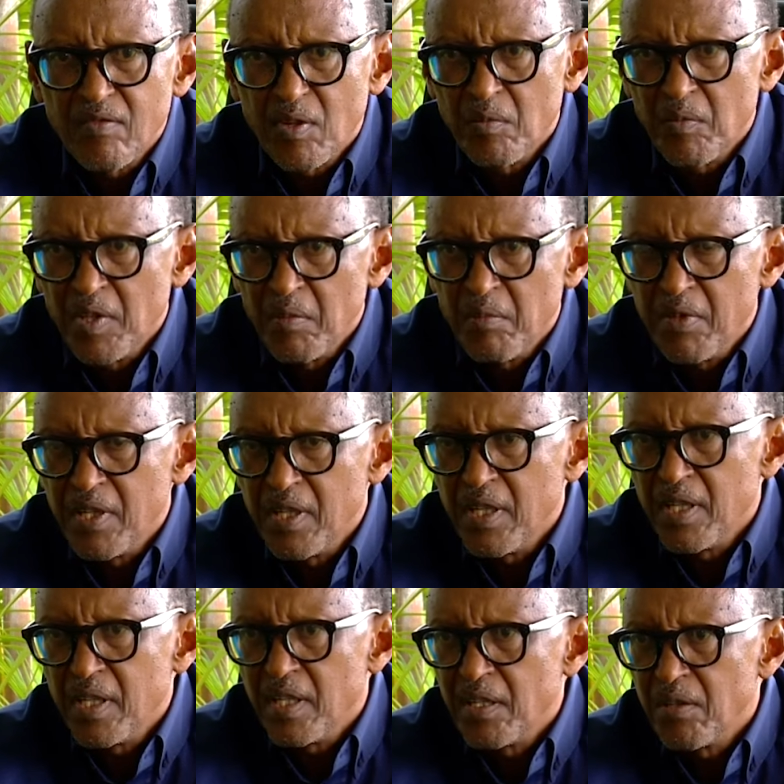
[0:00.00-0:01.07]
from the
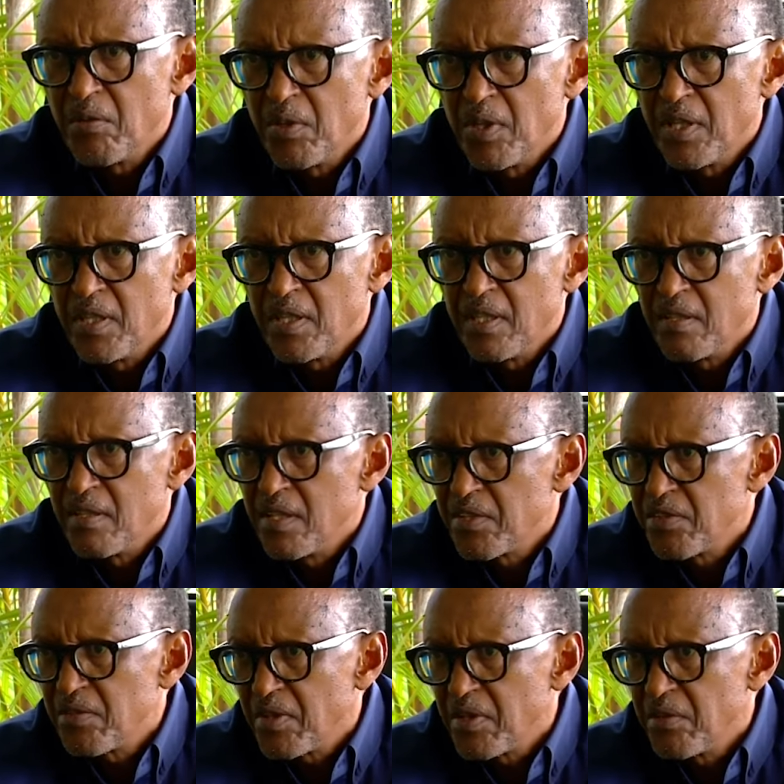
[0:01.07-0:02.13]
beginning, when
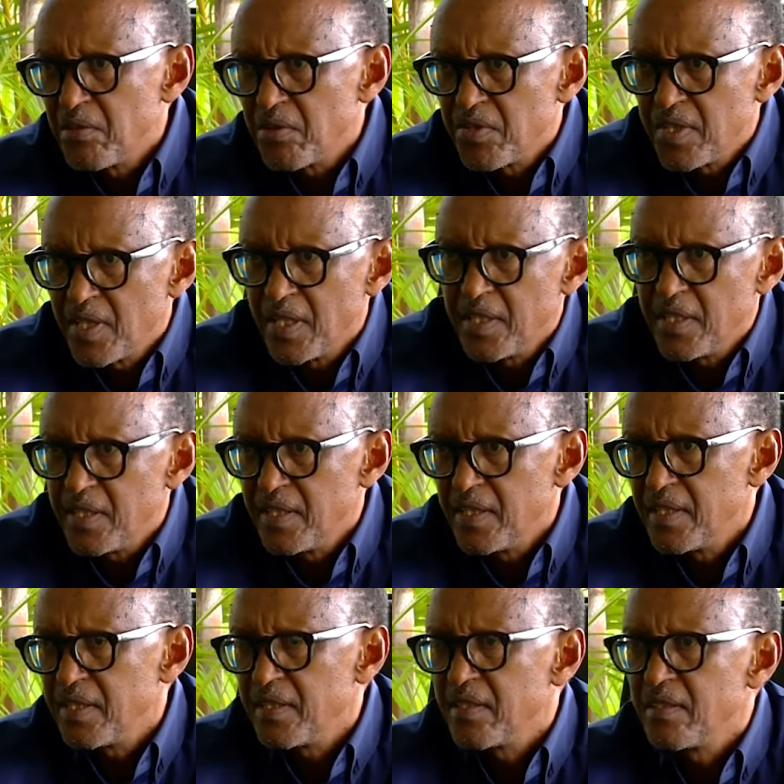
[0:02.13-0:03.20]
the struggle
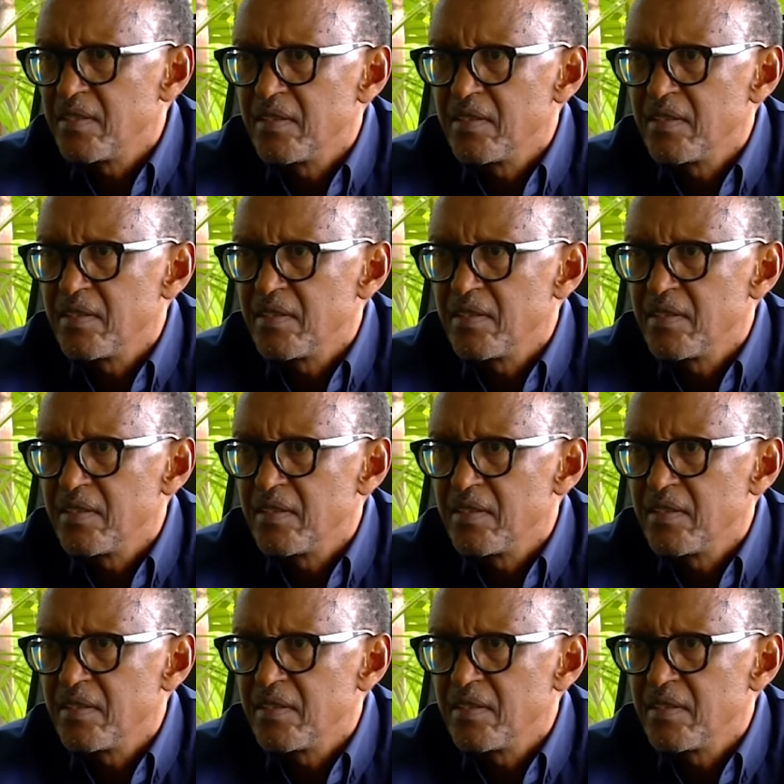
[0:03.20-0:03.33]
started,